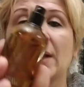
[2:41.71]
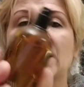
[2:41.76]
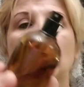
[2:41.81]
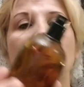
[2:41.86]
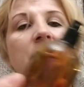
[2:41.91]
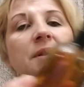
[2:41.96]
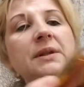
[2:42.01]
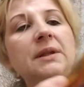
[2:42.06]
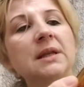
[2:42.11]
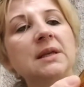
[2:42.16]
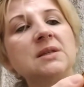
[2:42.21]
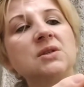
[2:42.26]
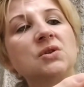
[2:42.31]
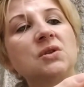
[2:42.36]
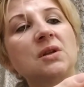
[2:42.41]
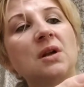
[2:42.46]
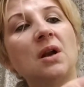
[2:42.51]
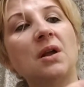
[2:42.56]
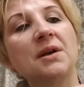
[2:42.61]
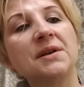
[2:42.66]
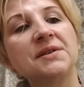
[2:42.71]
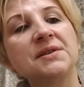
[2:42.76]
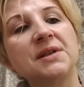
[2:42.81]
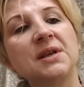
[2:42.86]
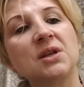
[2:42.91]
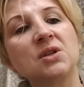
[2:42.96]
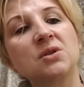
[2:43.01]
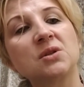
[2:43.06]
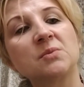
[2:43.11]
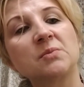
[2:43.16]
I got this last
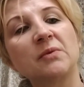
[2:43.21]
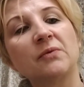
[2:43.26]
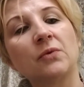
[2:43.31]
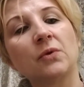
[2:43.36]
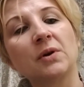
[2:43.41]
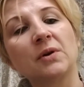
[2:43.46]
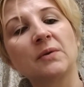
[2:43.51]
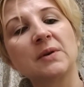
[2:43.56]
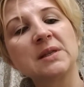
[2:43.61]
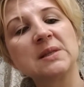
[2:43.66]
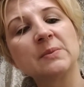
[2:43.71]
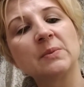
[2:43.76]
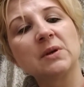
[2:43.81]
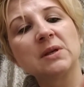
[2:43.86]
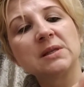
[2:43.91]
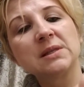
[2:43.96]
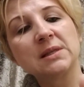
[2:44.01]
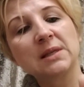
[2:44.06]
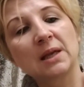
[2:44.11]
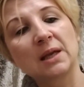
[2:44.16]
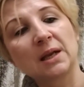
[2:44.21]
year just before Christmas,